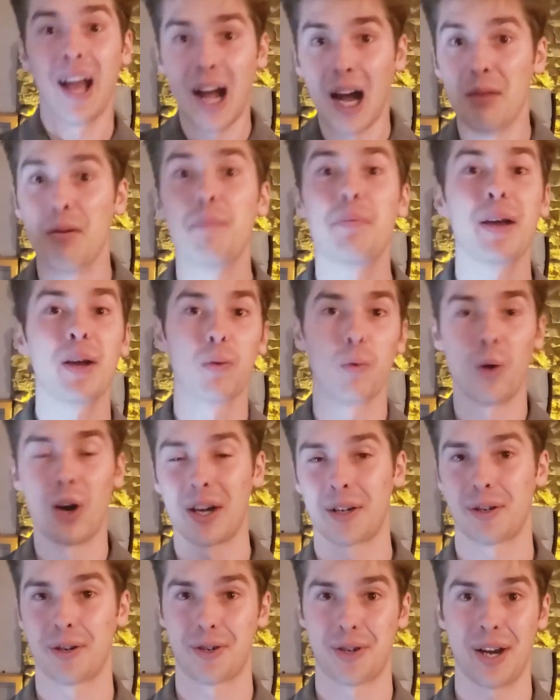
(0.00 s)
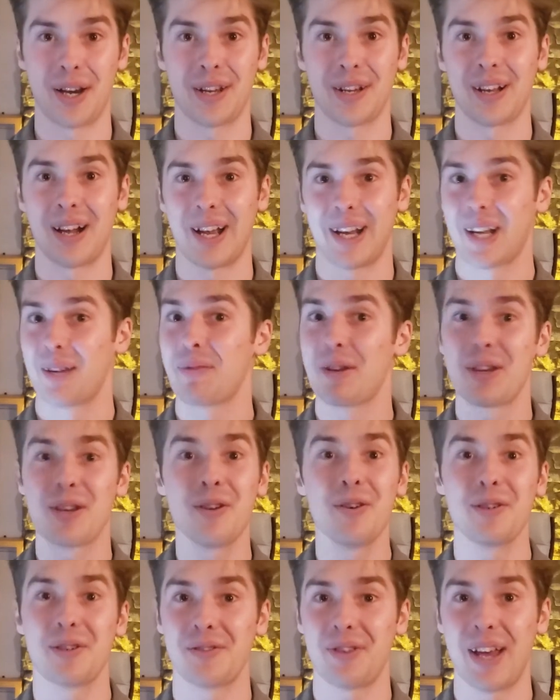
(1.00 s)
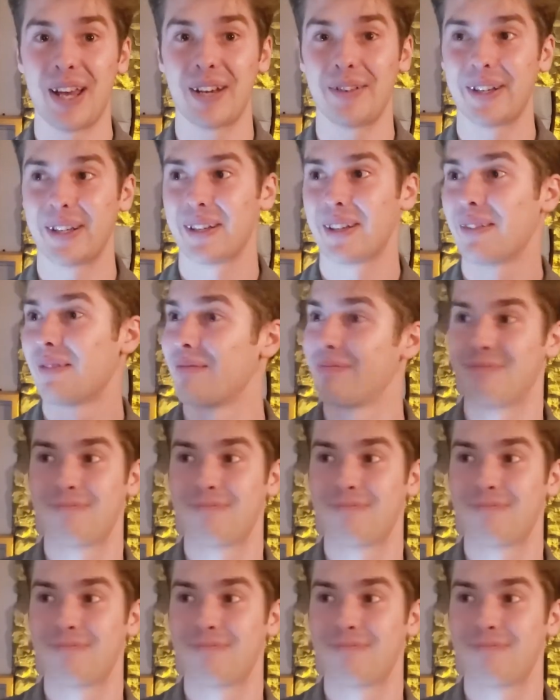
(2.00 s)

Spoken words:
I'm a big water treading guy. I'm a huge fan of it.